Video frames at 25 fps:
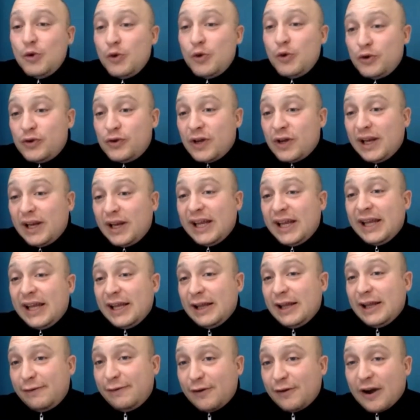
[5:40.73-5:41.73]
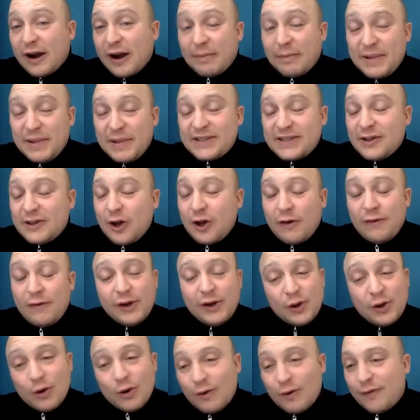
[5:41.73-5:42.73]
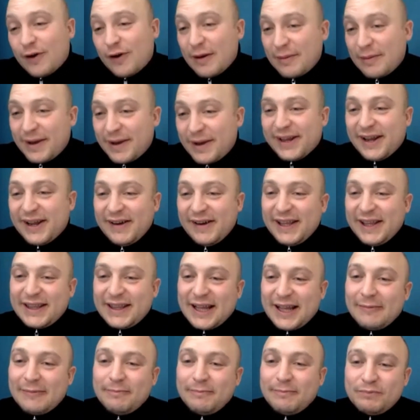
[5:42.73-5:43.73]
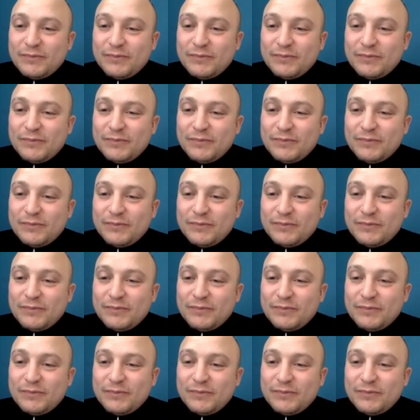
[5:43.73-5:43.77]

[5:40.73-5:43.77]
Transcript: And usually, if you're a pizza lover, you go for a margherita.